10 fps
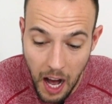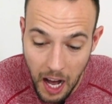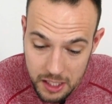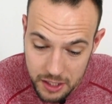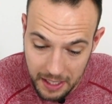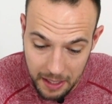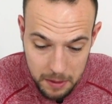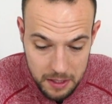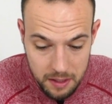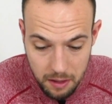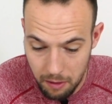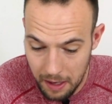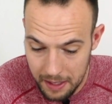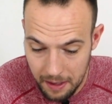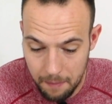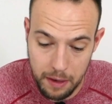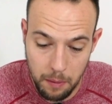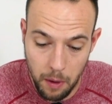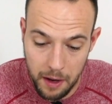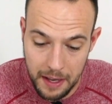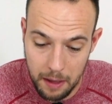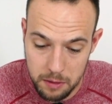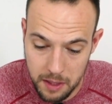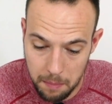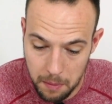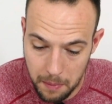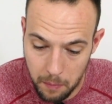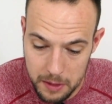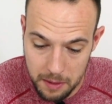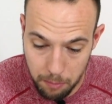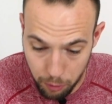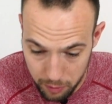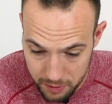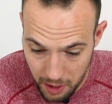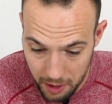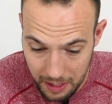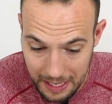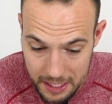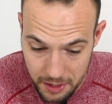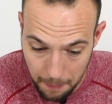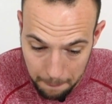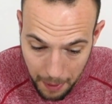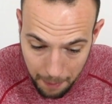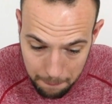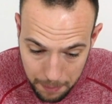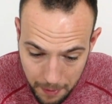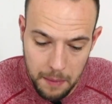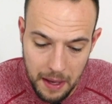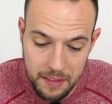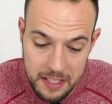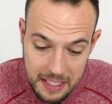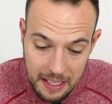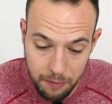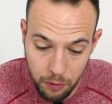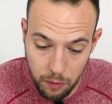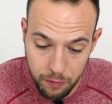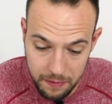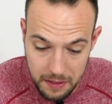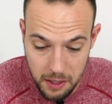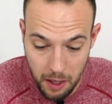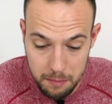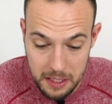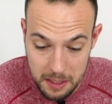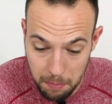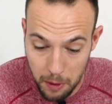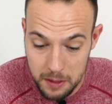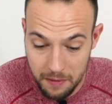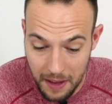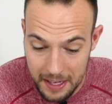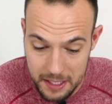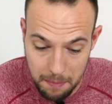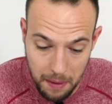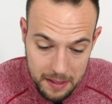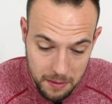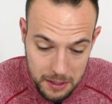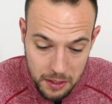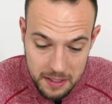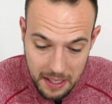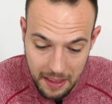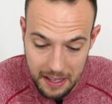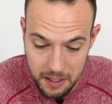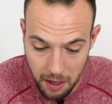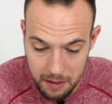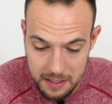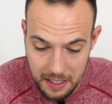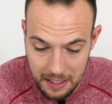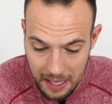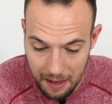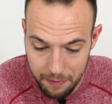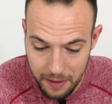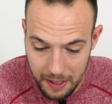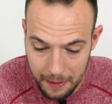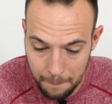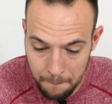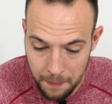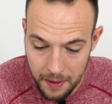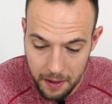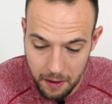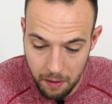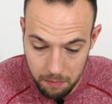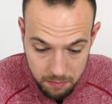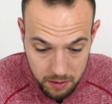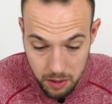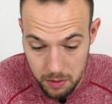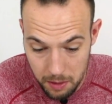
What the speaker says: Arginine, which is a great pre-workout supplement which improves circulation and pump. Then we have the C4 50 times explosive energy blend. So as you can see there, tyrosine, caffeine, you got 2